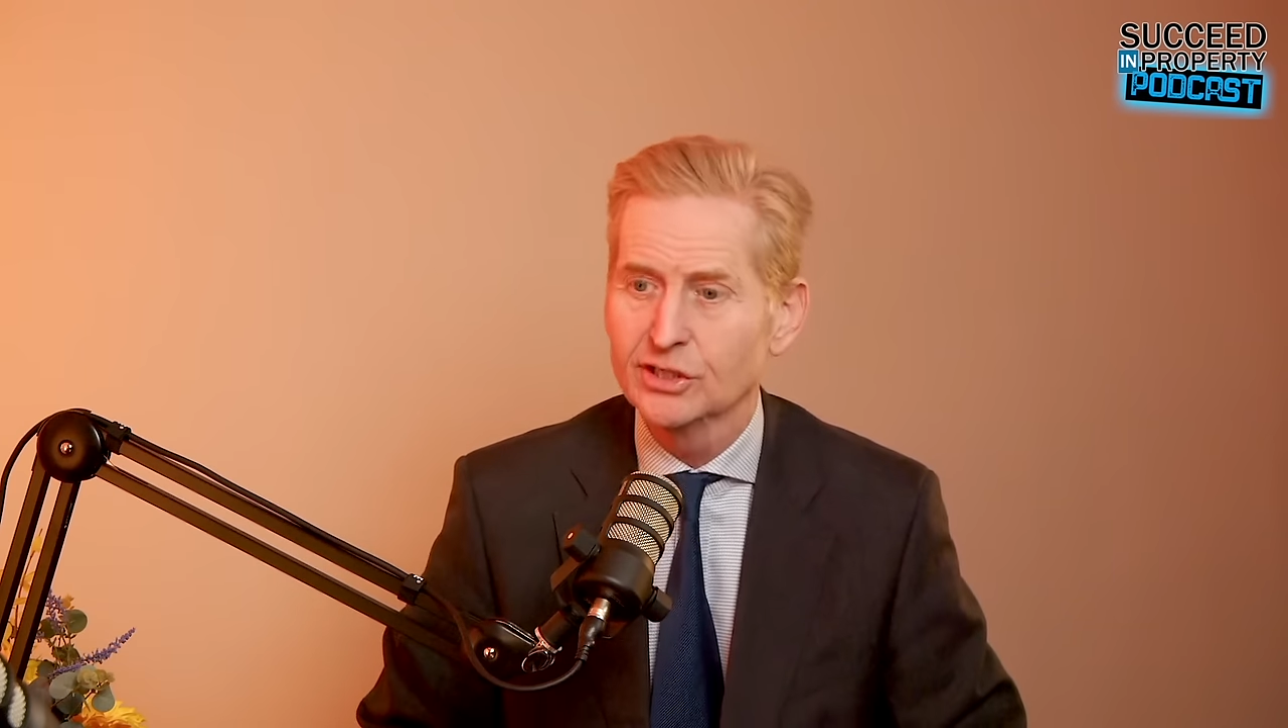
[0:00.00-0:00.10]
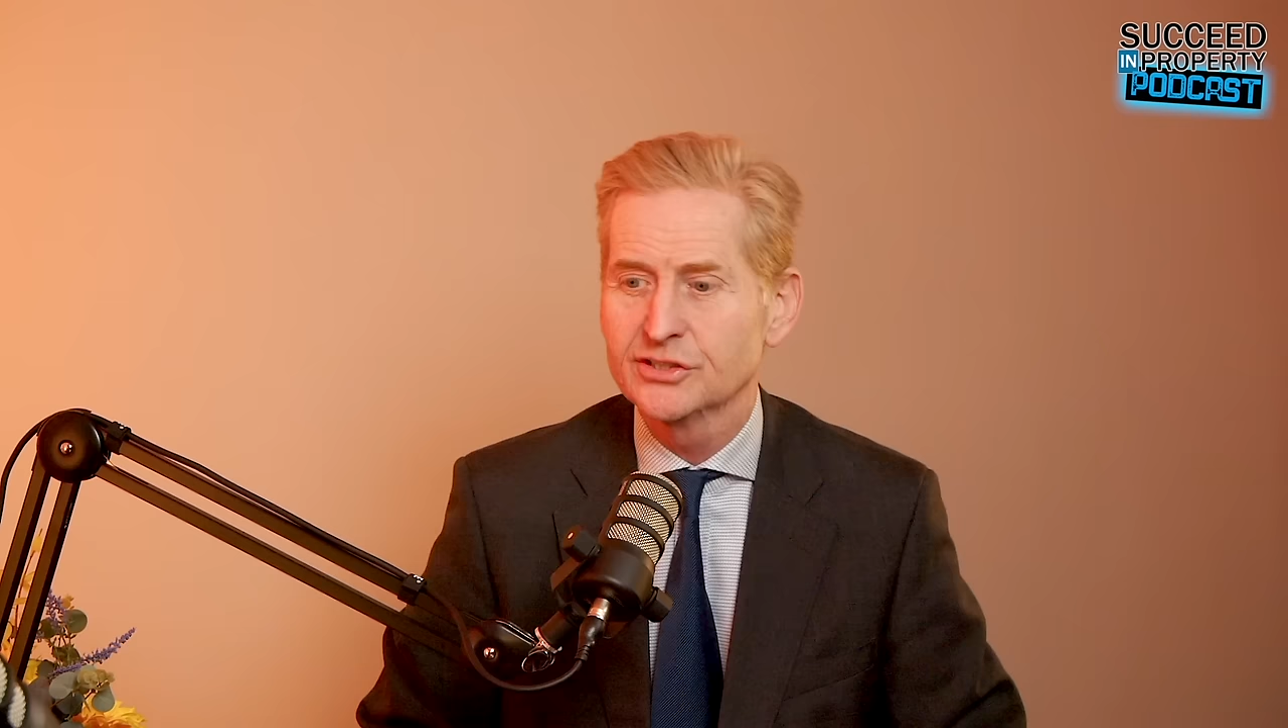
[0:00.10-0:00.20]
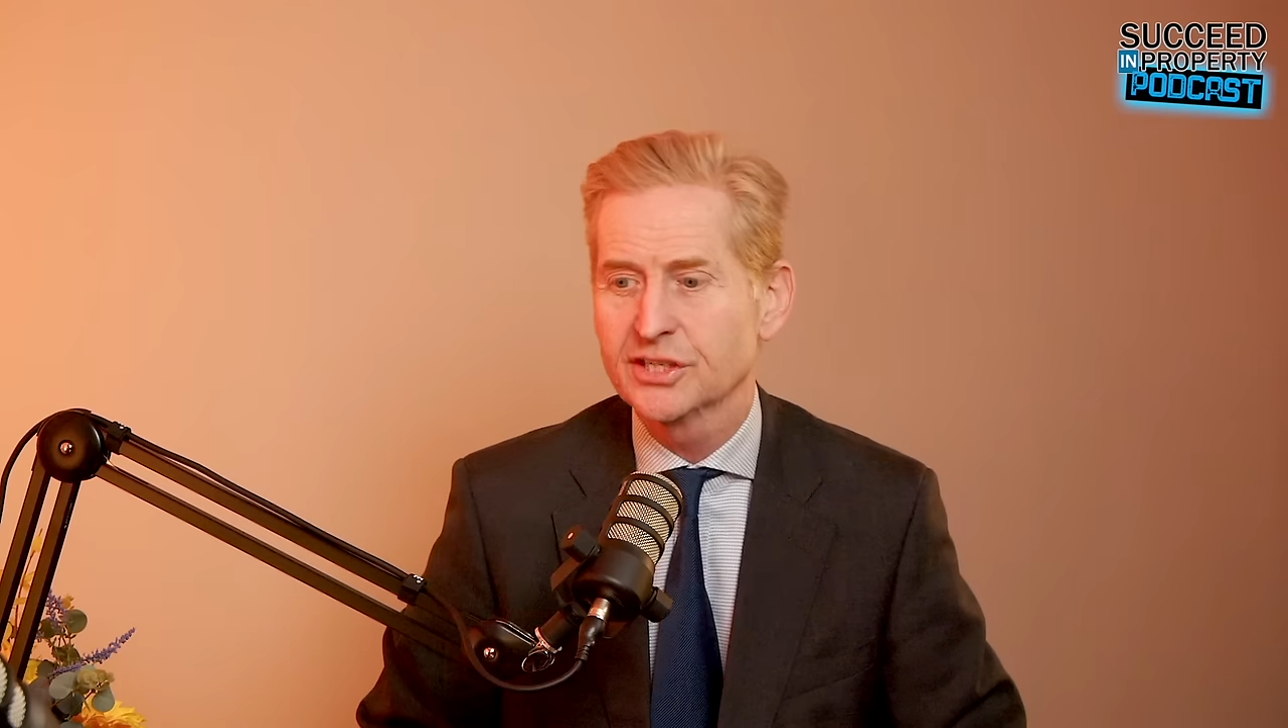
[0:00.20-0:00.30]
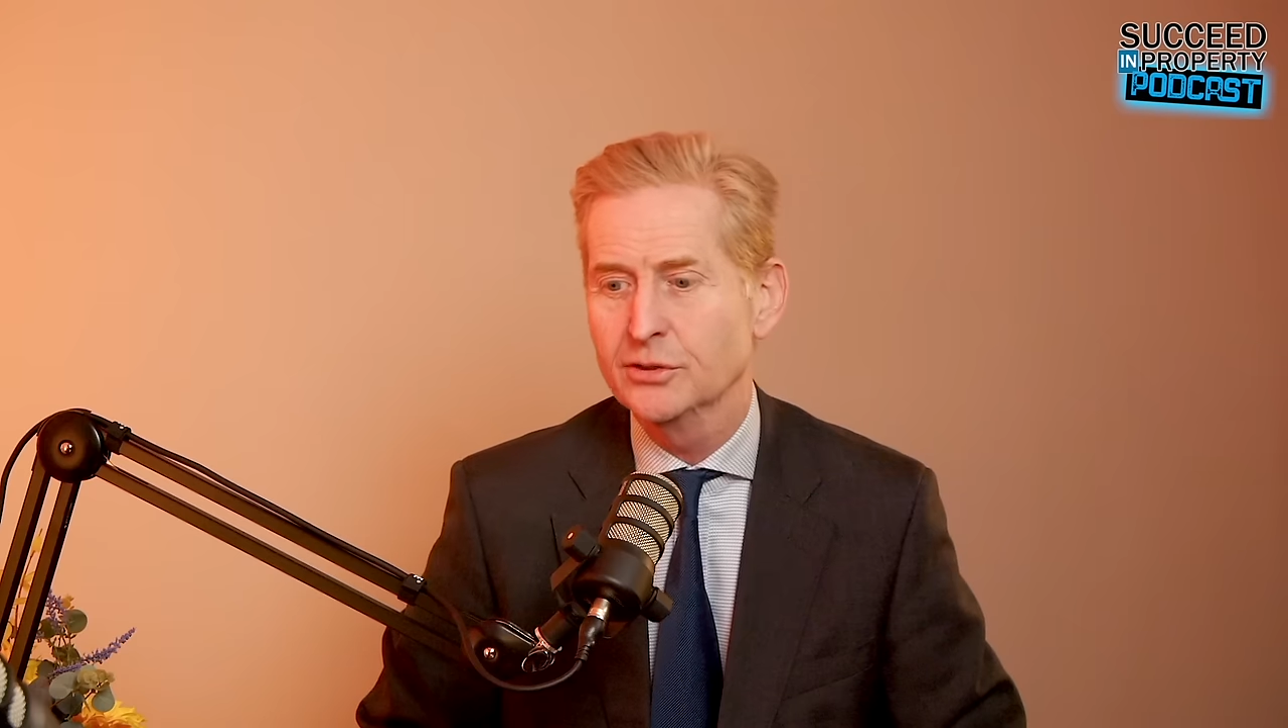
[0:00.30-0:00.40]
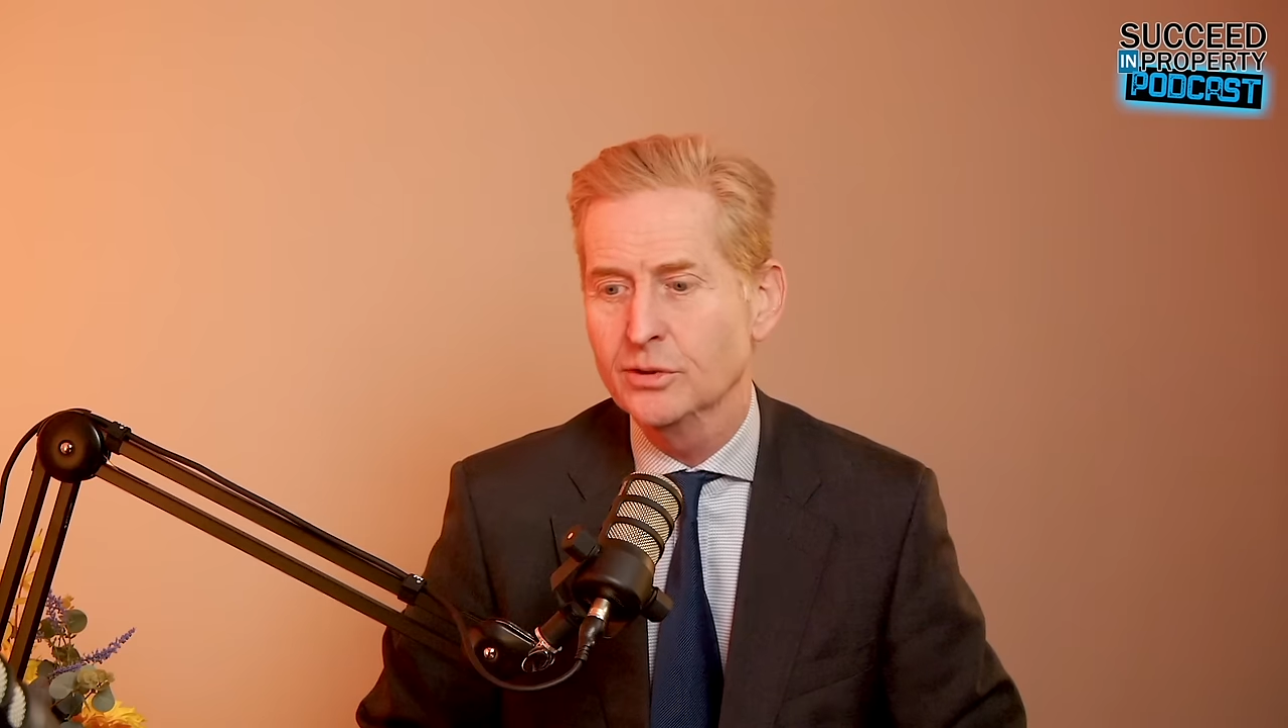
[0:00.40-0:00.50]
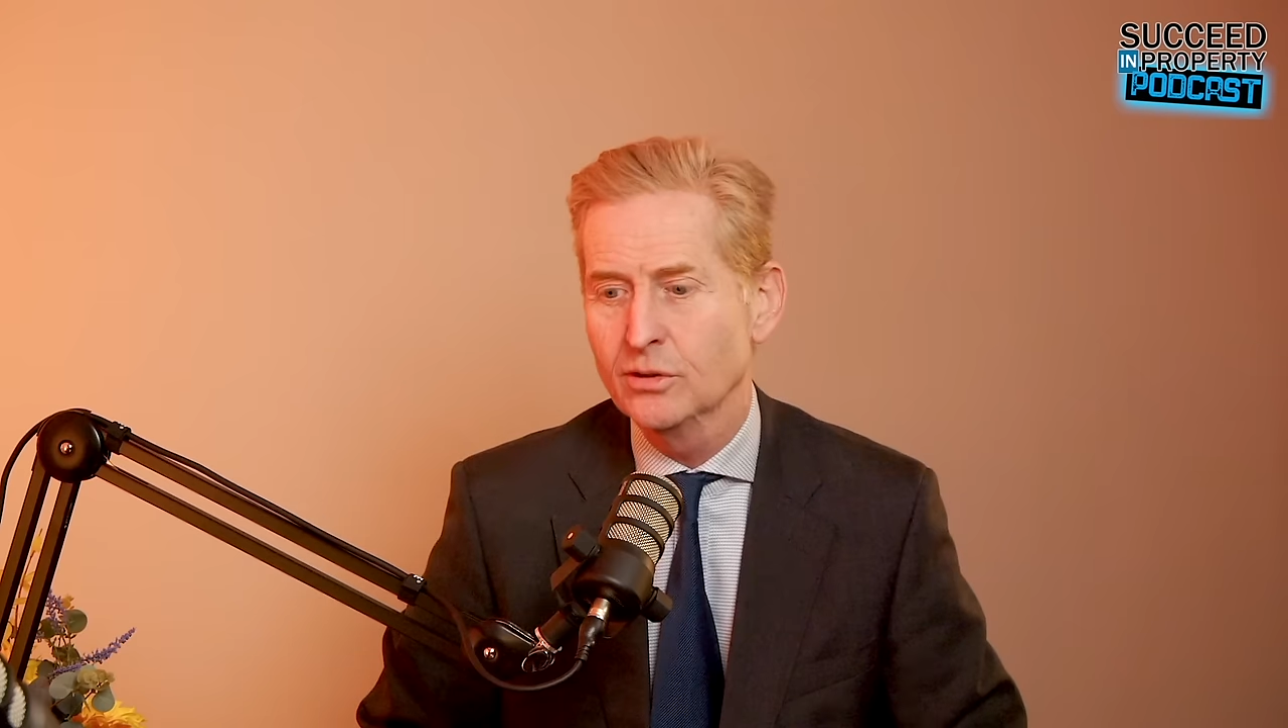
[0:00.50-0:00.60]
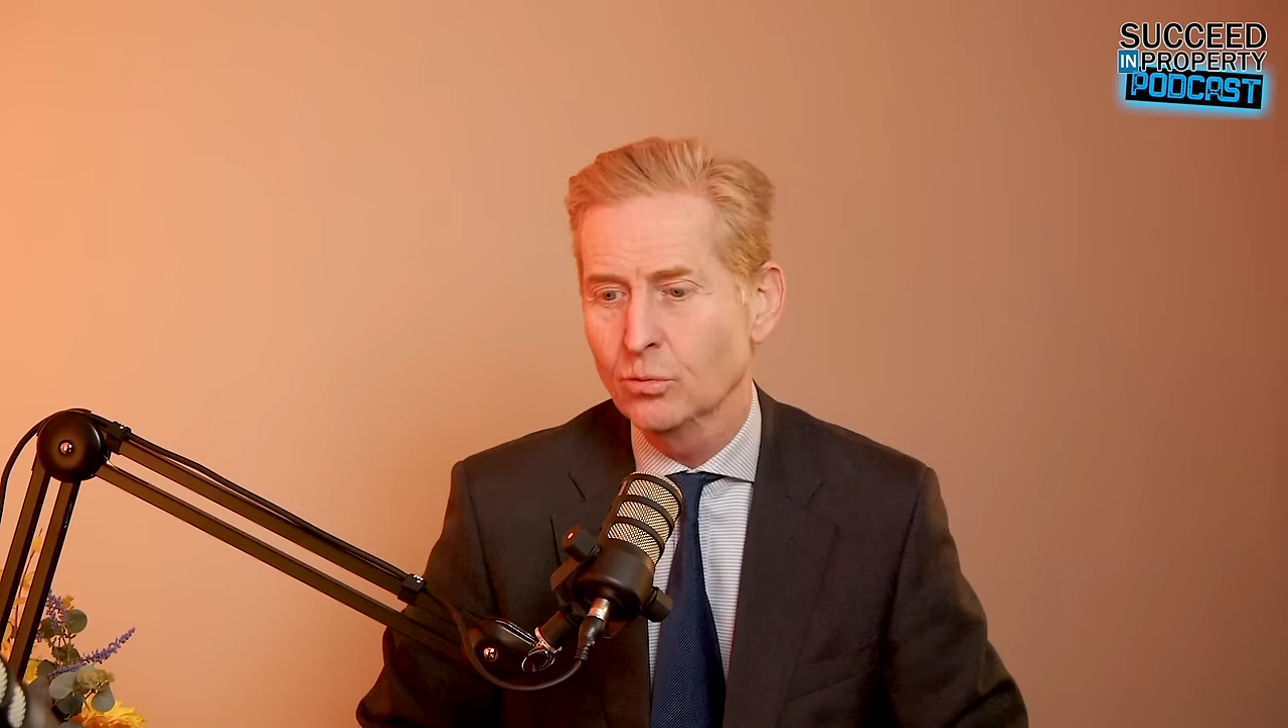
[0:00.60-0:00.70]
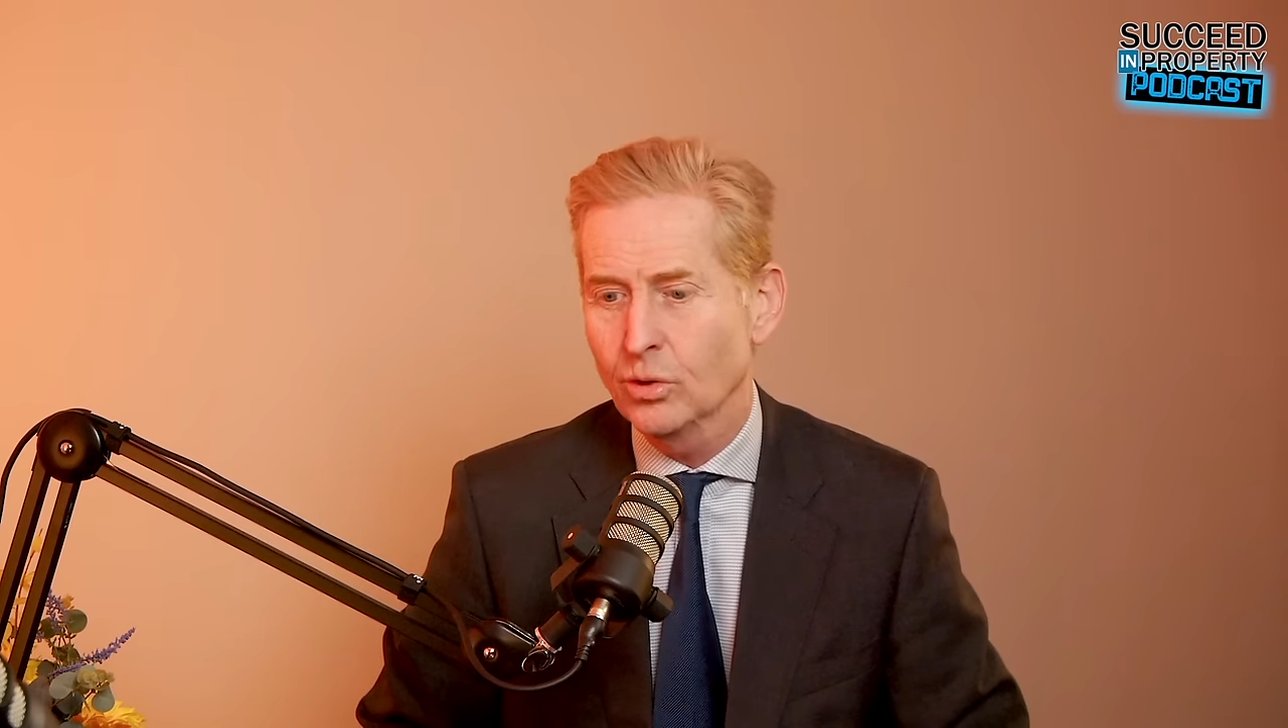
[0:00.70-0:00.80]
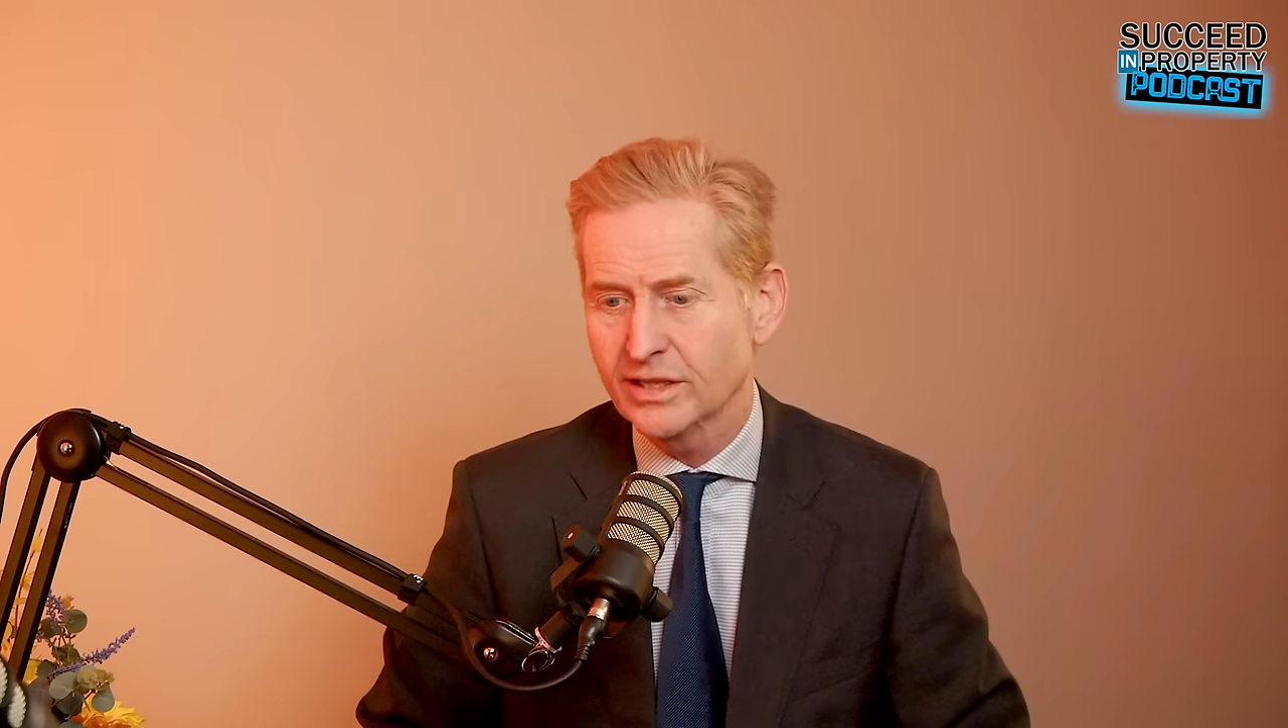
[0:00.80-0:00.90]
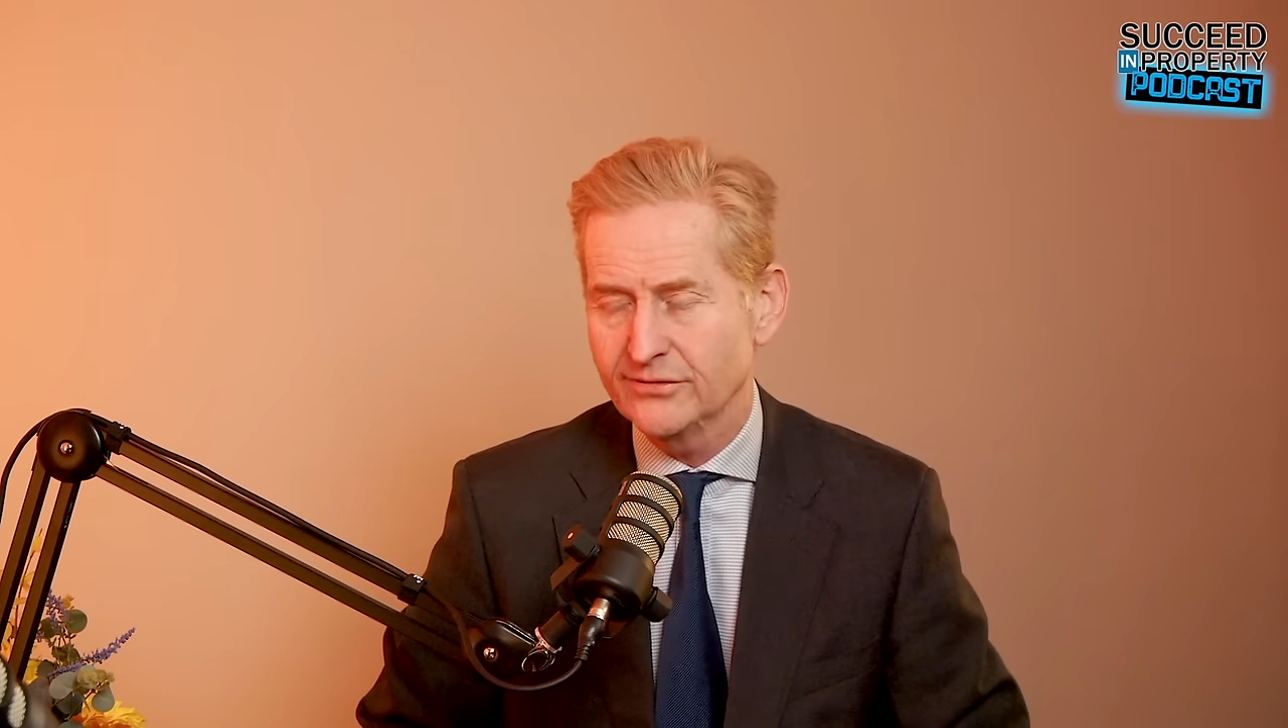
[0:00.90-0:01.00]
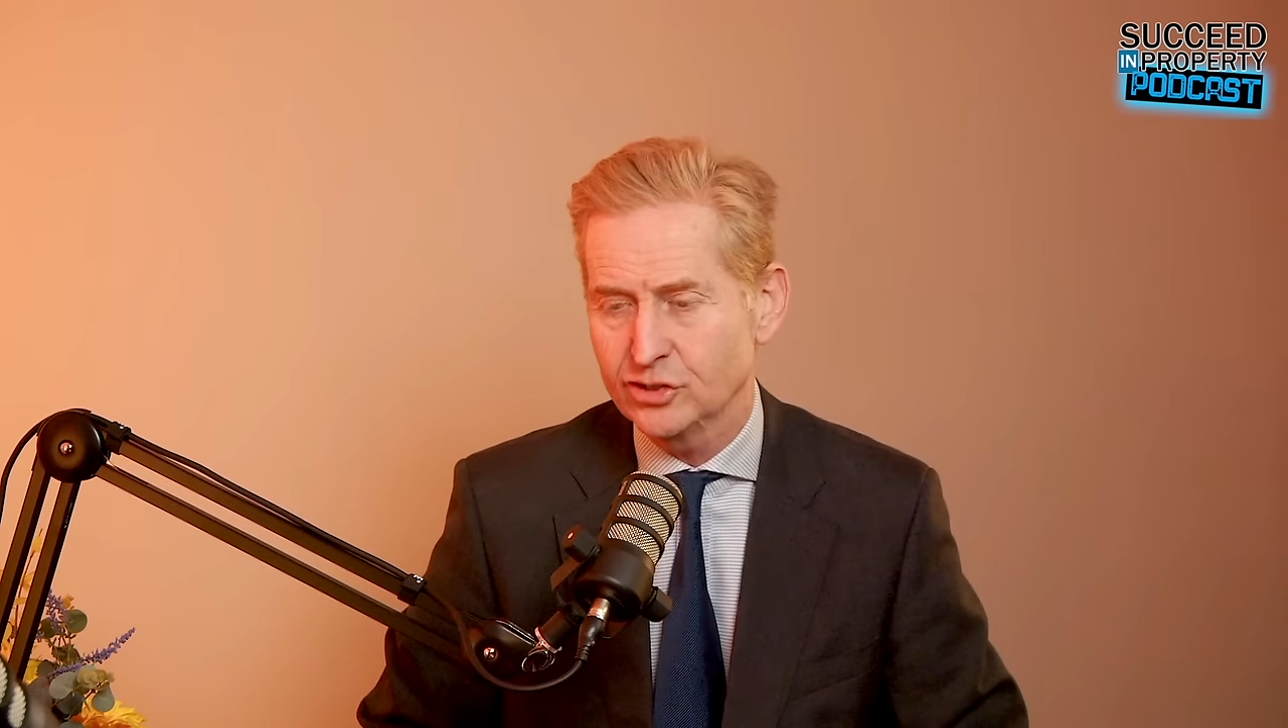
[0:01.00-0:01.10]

So what they've